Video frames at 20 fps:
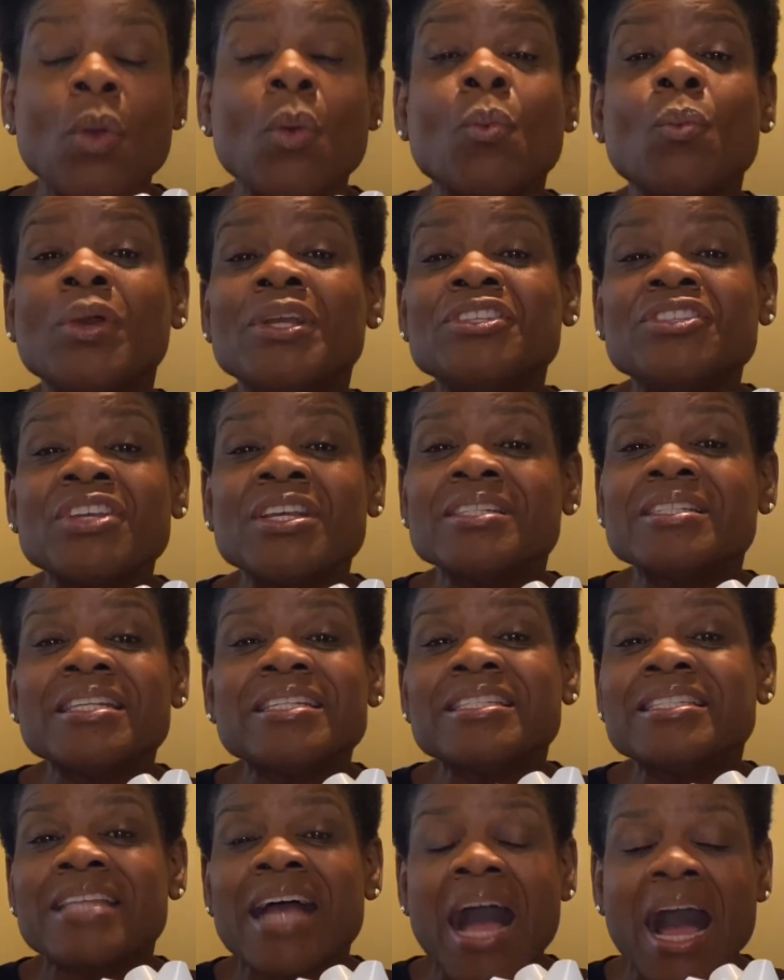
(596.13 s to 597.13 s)
When
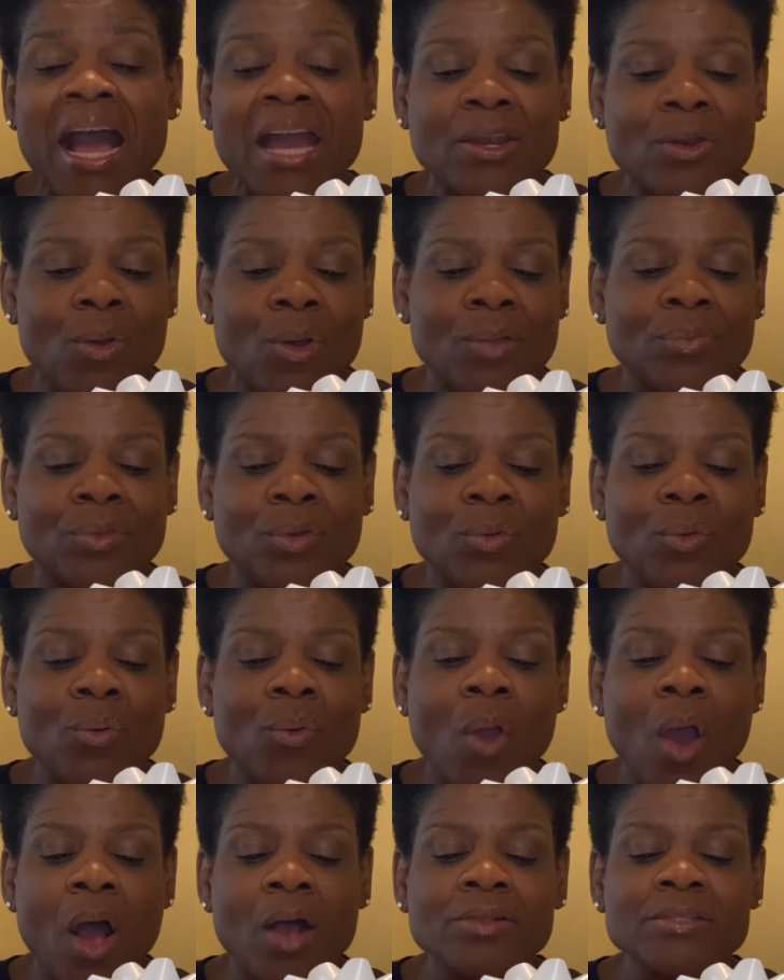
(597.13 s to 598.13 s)
Jesus died on the
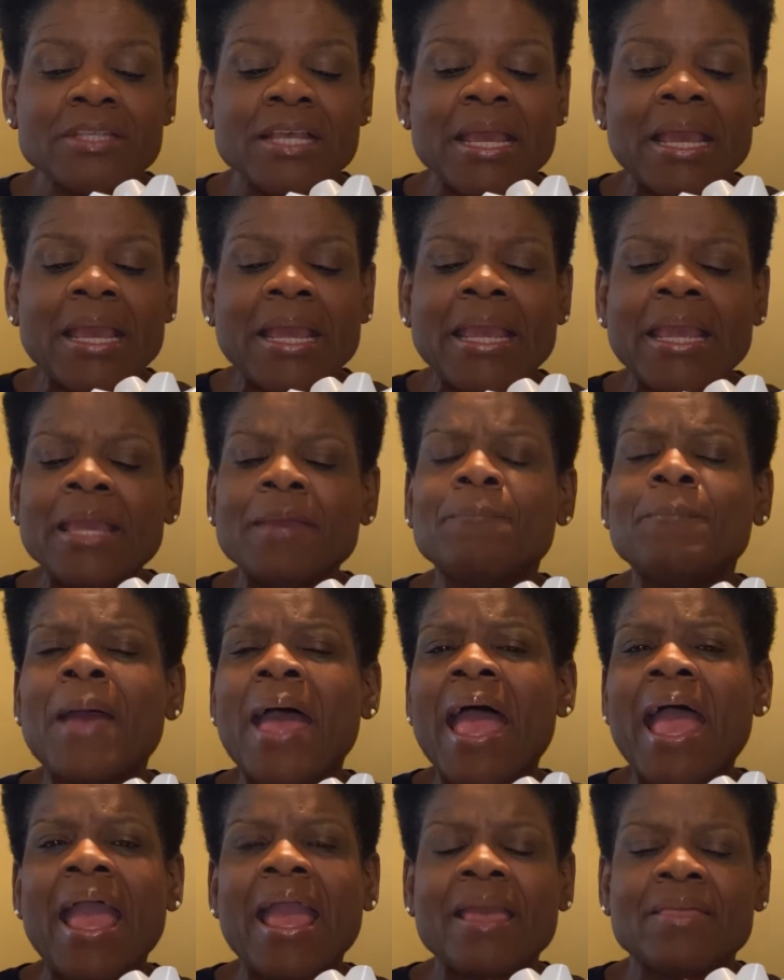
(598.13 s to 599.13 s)
cross, he
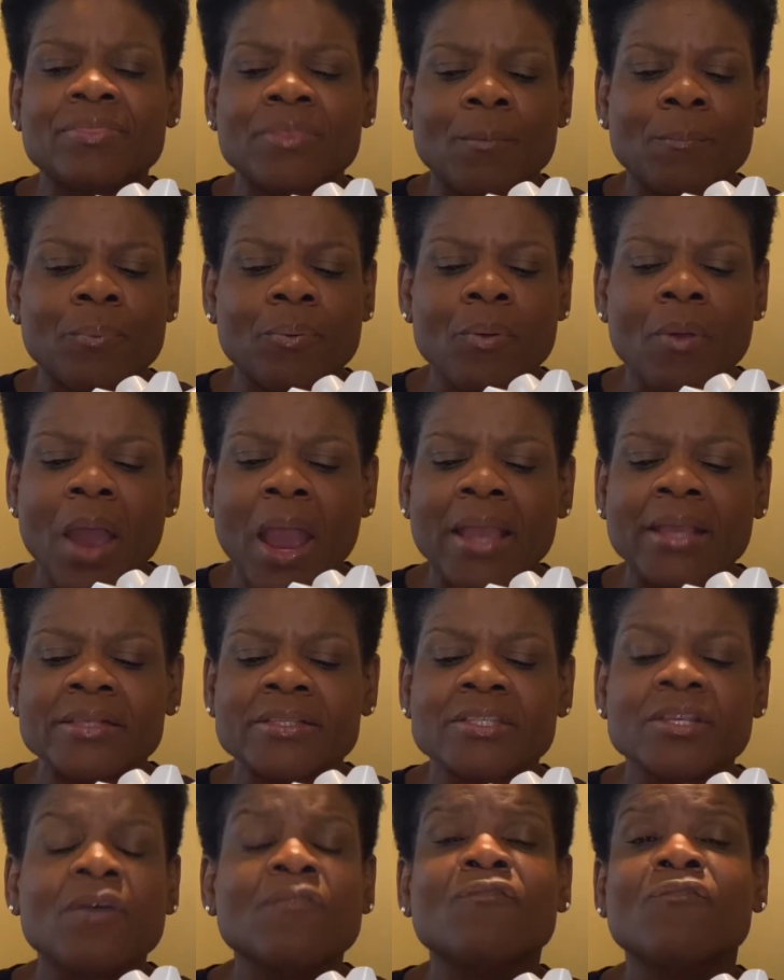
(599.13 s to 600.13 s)
paid the
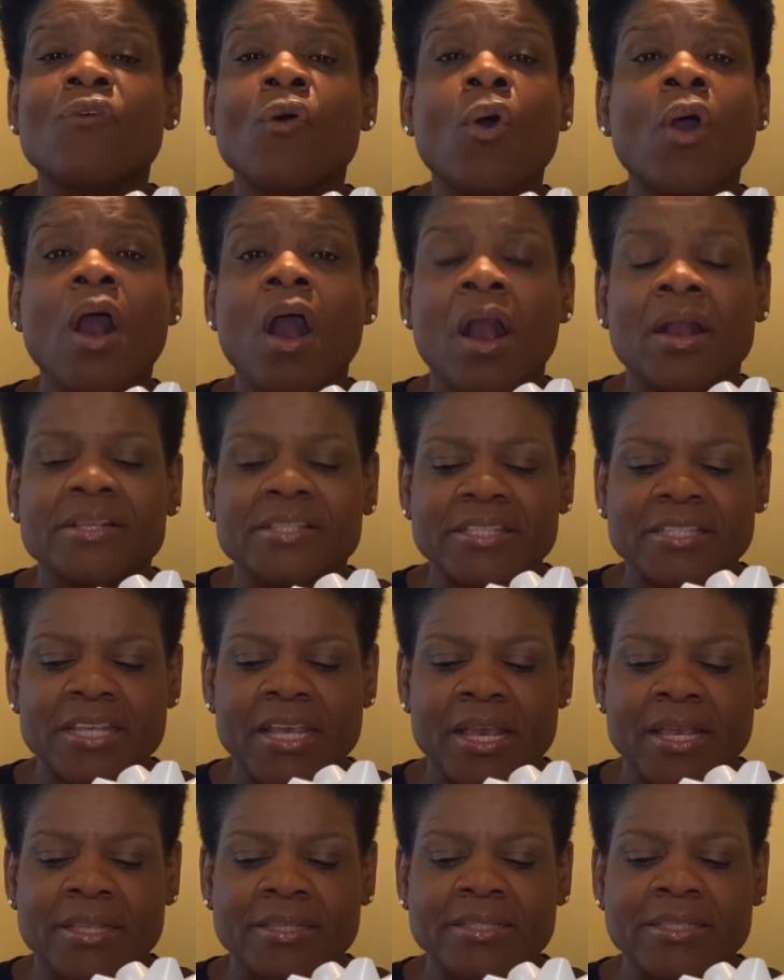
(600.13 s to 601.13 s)
price for our
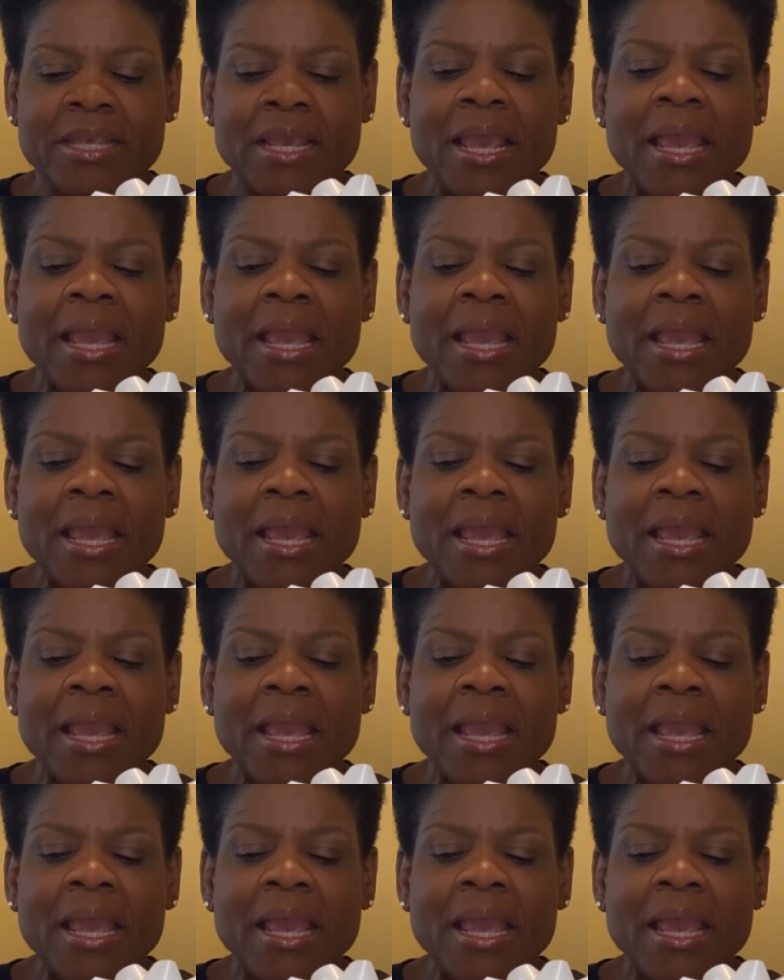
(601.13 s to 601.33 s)
sins.